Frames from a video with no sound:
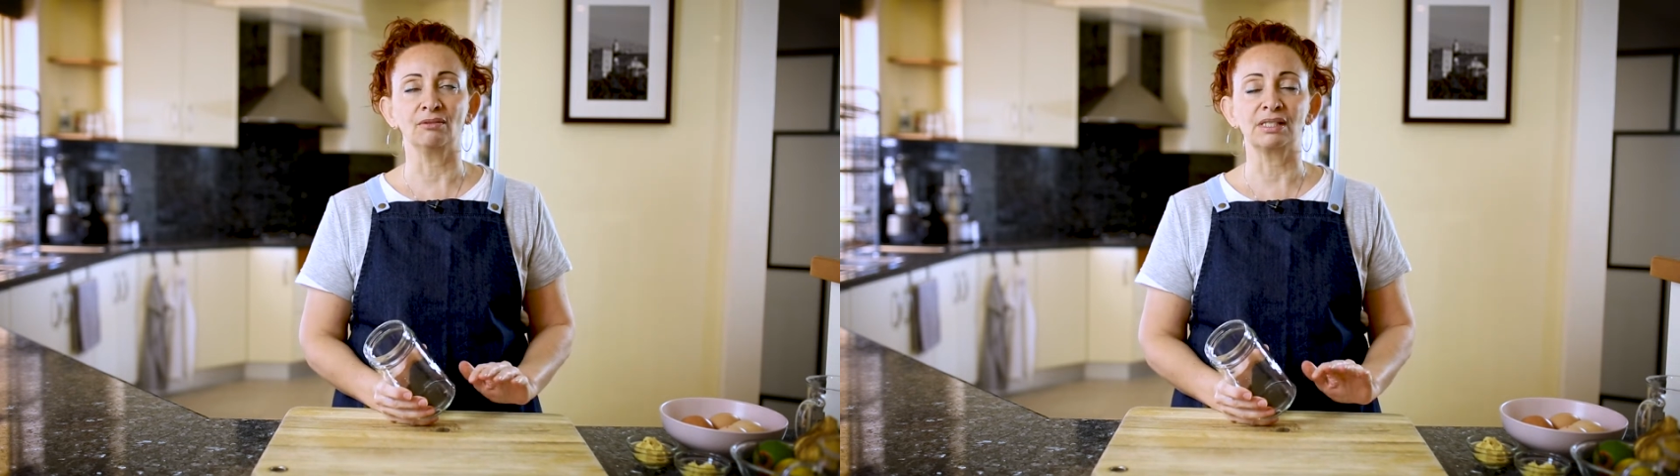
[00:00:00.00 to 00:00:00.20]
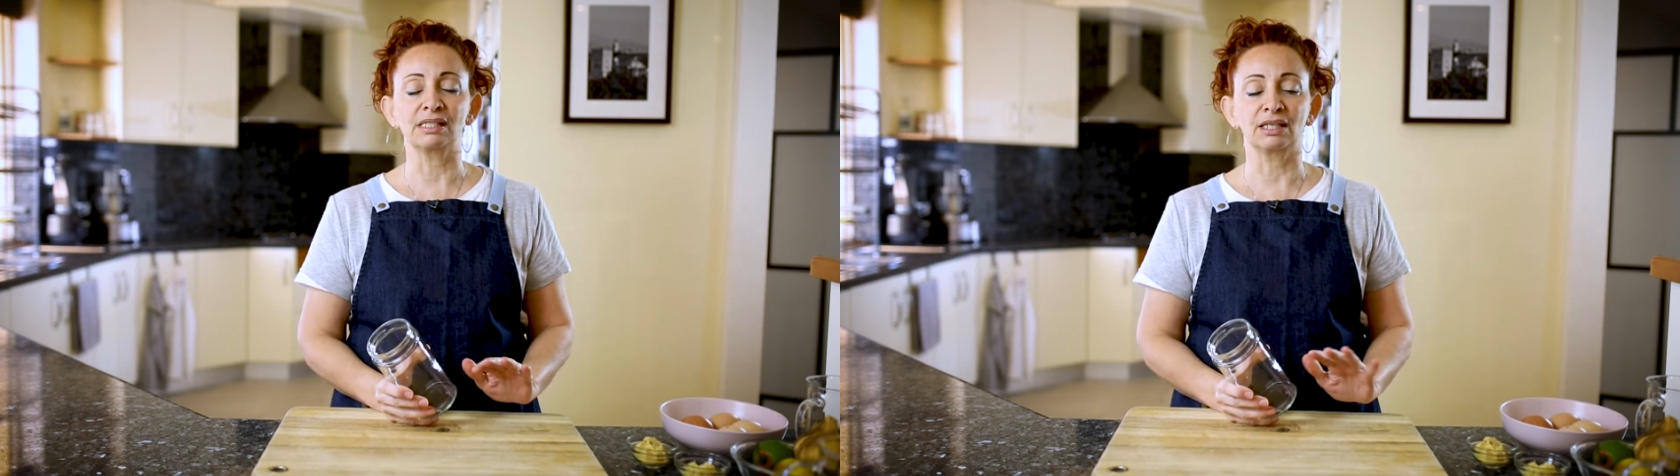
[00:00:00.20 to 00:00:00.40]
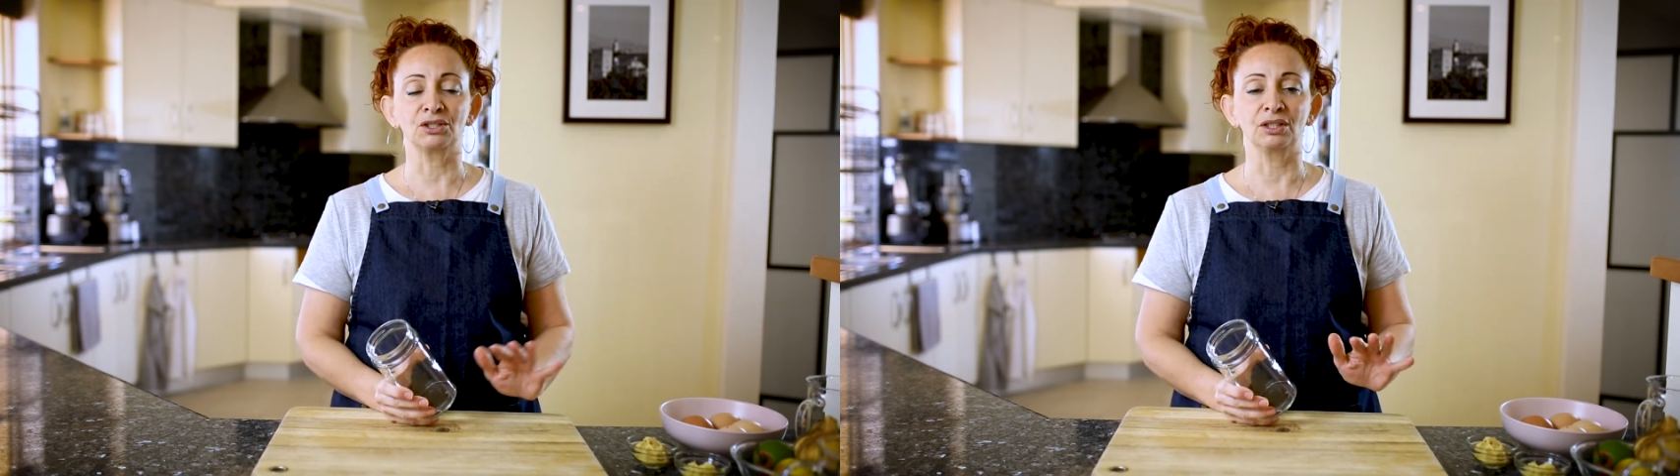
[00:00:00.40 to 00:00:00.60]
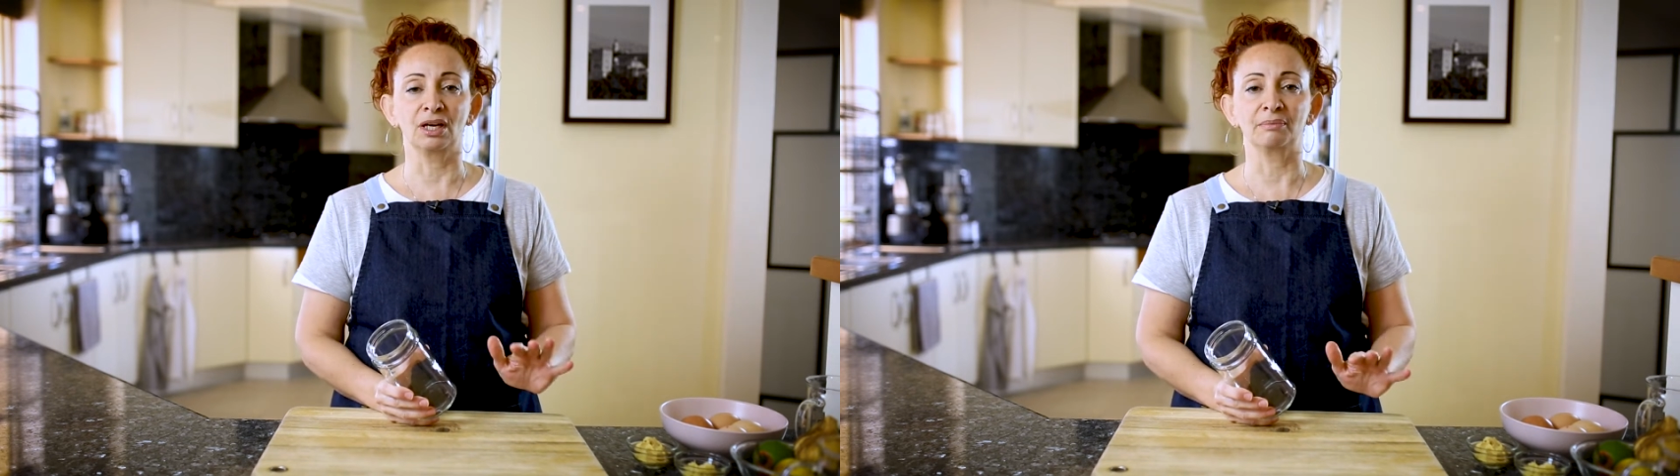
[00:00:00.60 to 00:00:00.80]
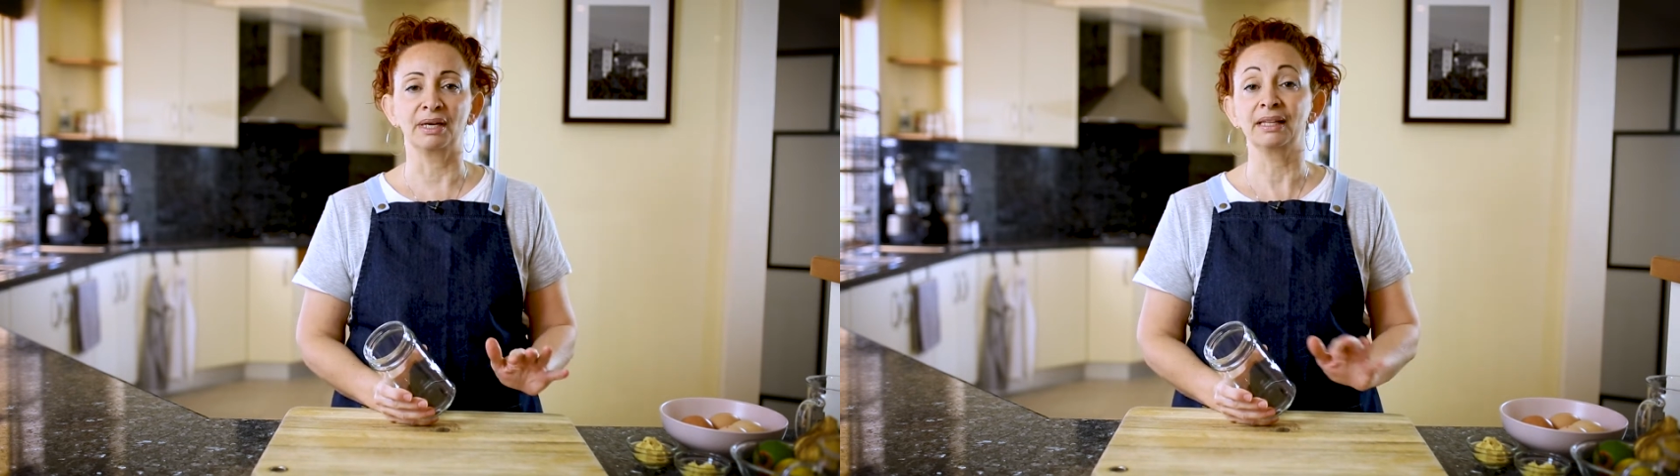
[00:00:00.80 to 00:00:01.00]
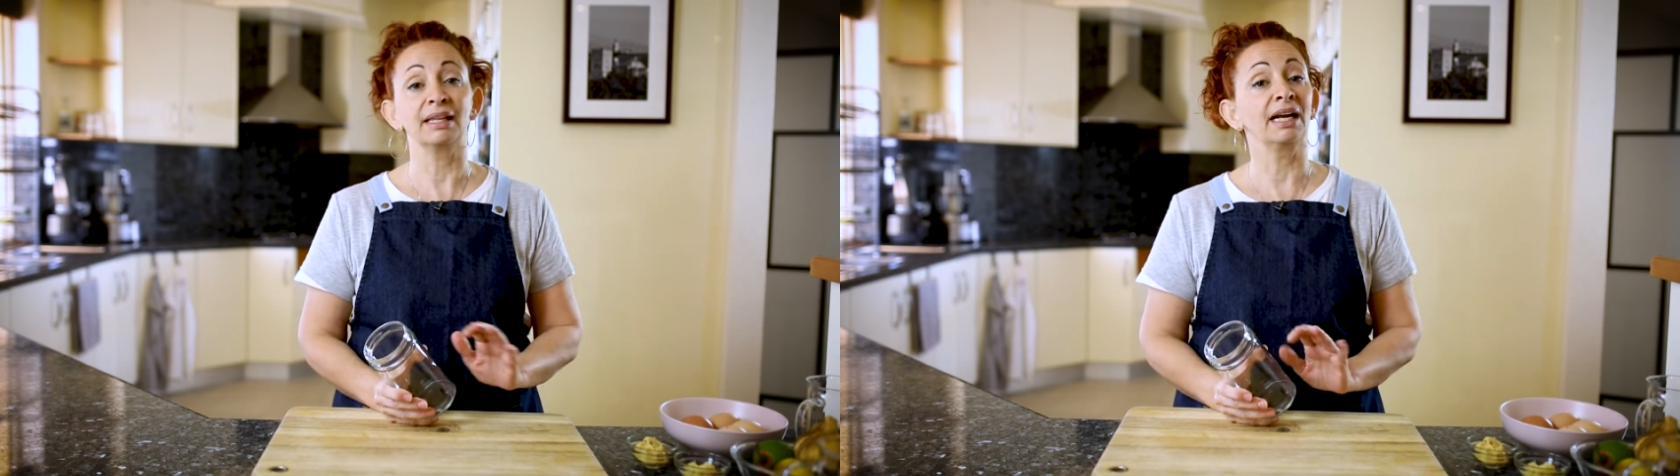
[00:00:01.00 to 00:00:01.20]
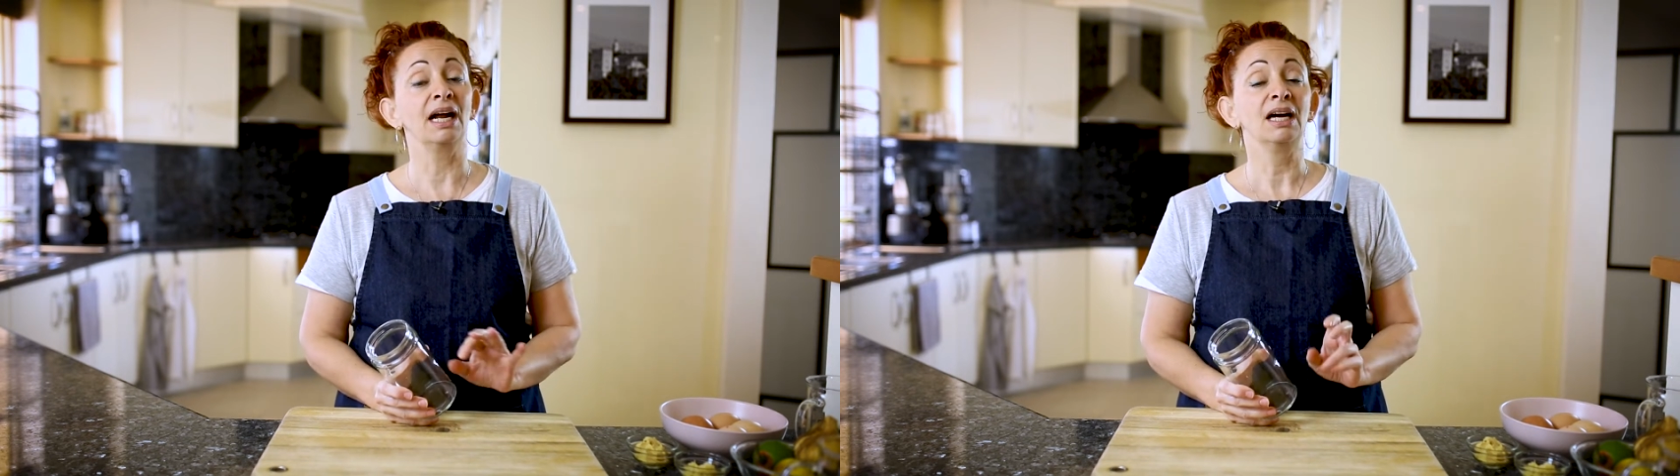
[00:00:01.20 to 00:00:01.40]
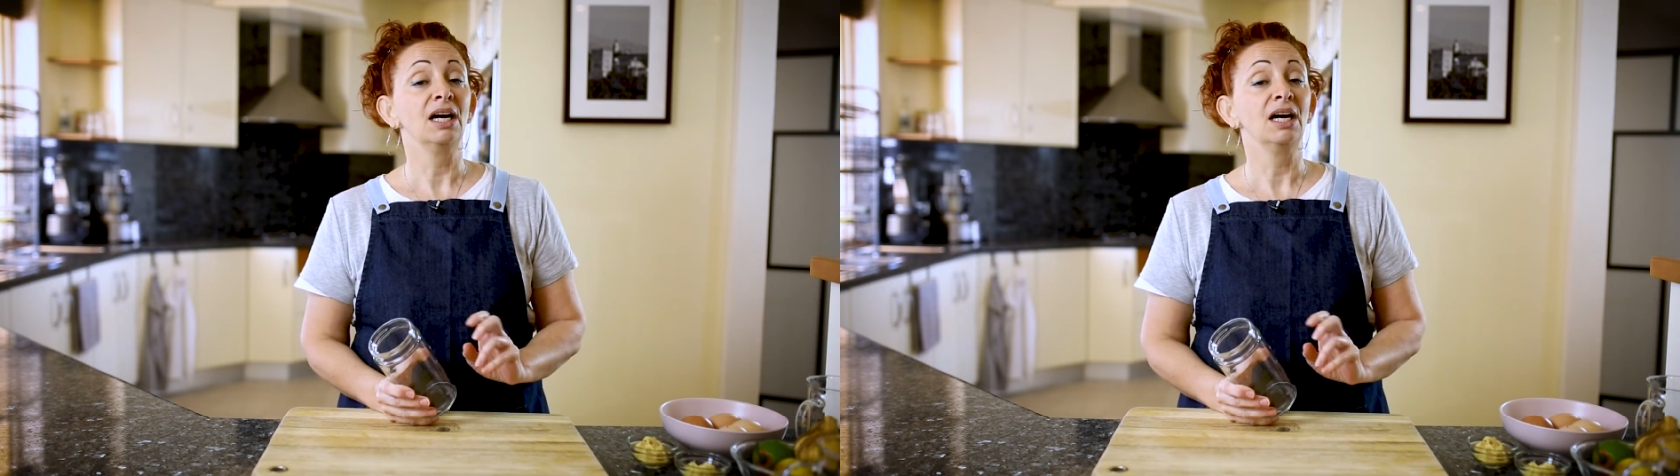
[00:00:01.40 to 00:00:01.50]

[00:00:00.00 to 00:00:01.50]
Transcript: was such a nightmare that